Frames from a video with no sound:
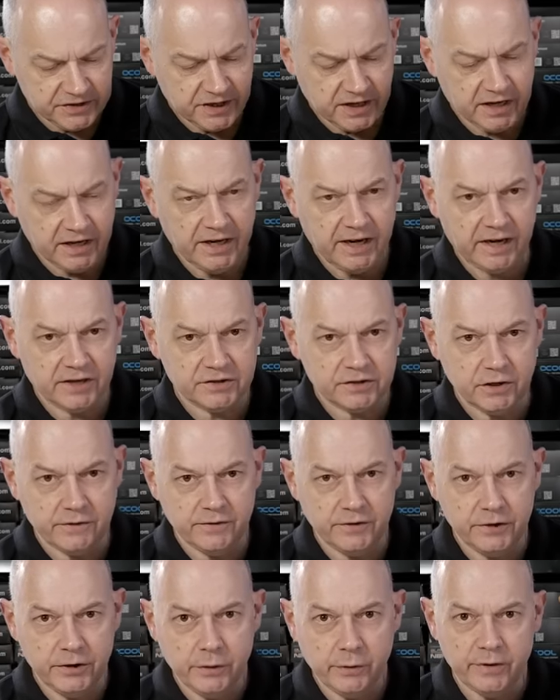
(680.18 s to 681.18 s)
It connects over
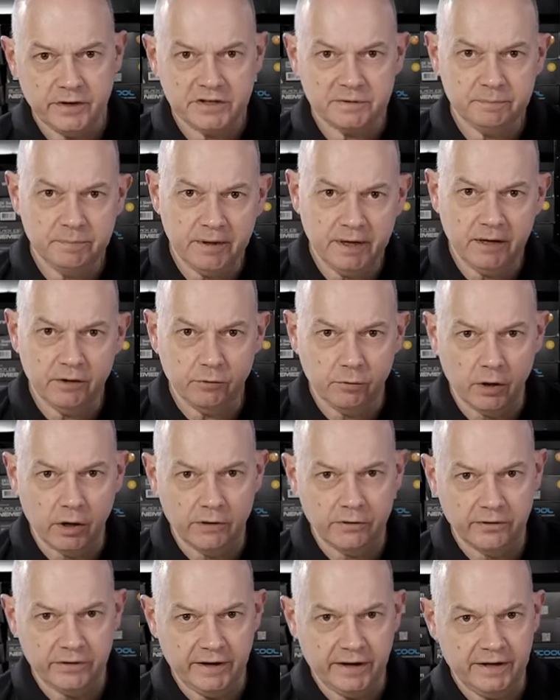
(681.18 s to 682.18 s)
USB
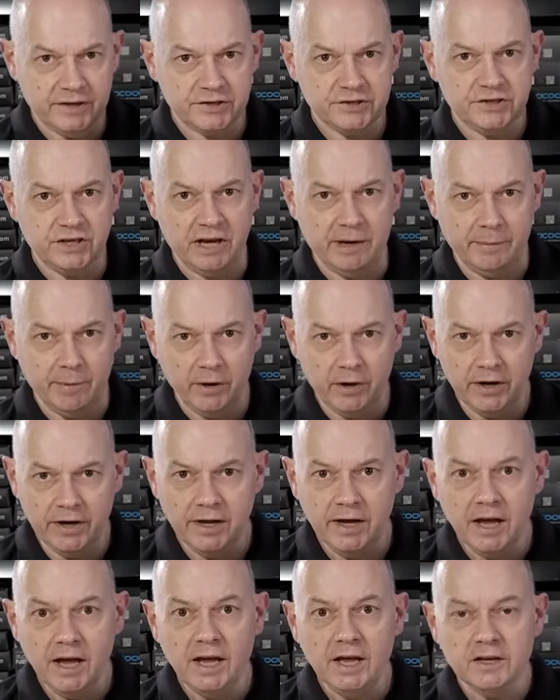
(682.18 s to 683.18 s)
rather than HDMI,
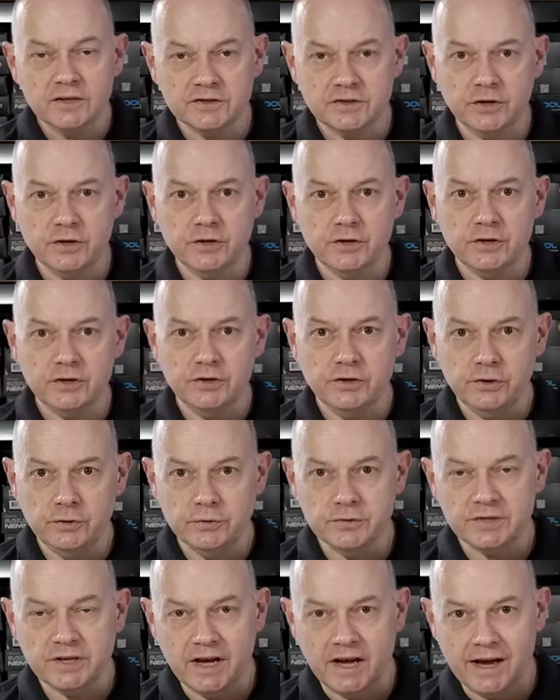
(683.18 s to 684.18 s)
so you can
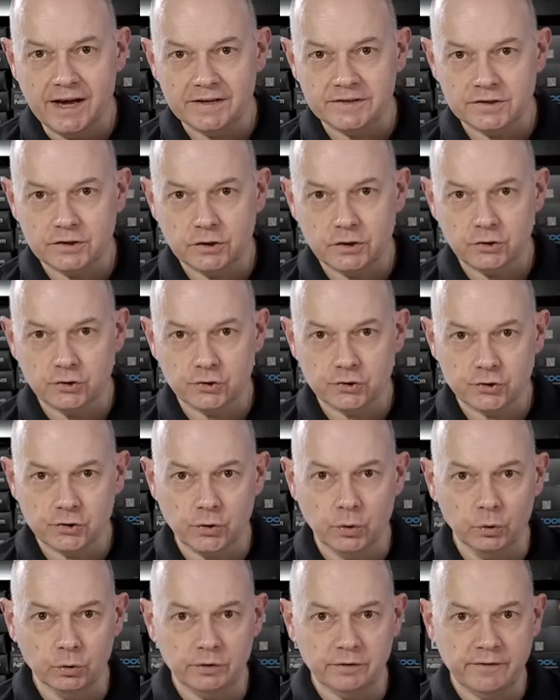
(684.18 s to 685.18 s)
use it as a
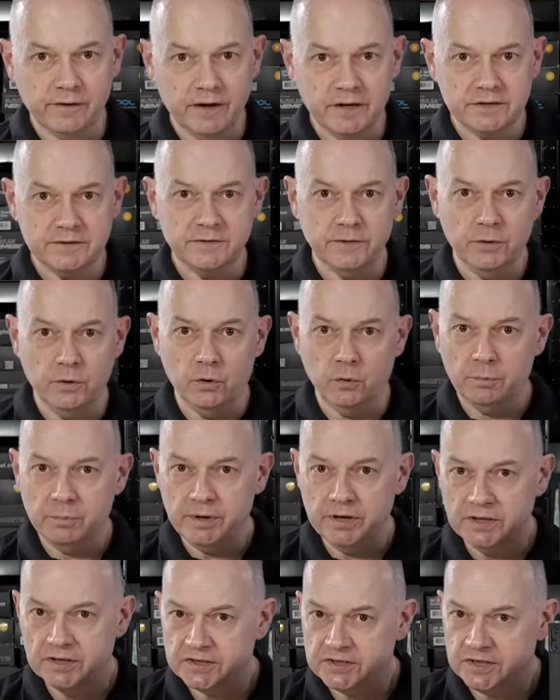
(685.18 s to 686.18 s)
control device for your
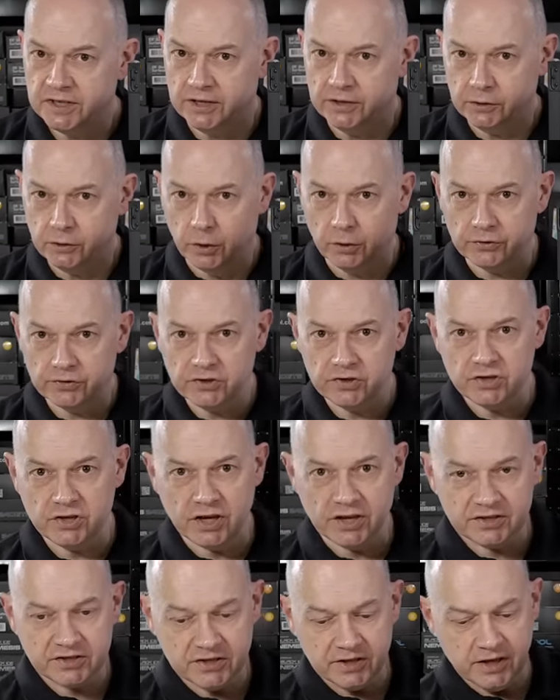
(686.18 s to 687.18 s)
PC, not
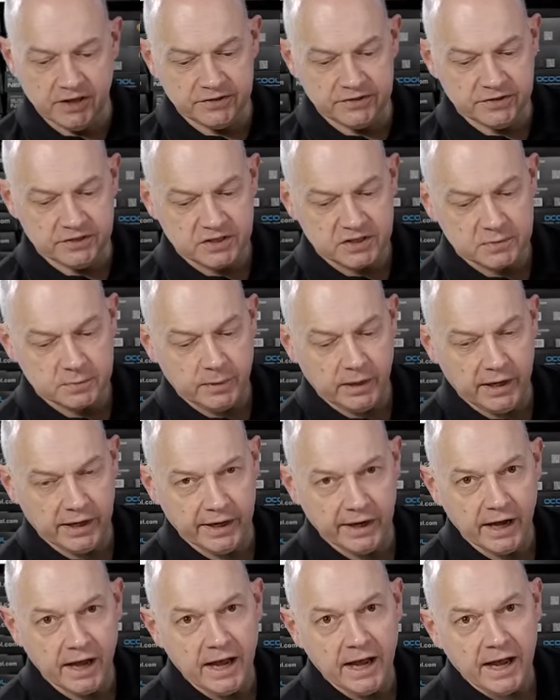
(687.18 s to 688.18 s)
just as a
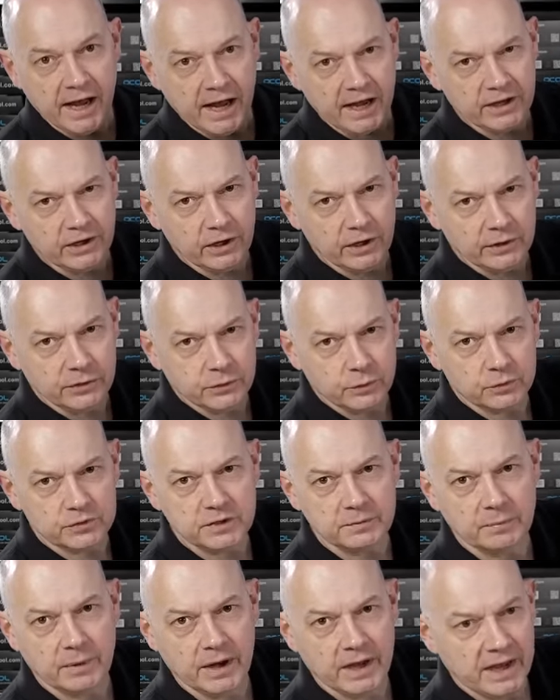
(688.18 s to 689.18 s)
display. And I thought
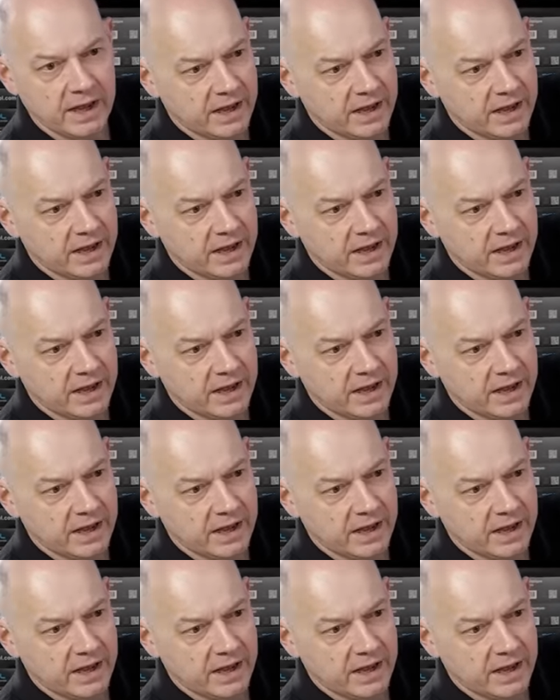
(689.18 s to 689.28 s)
it might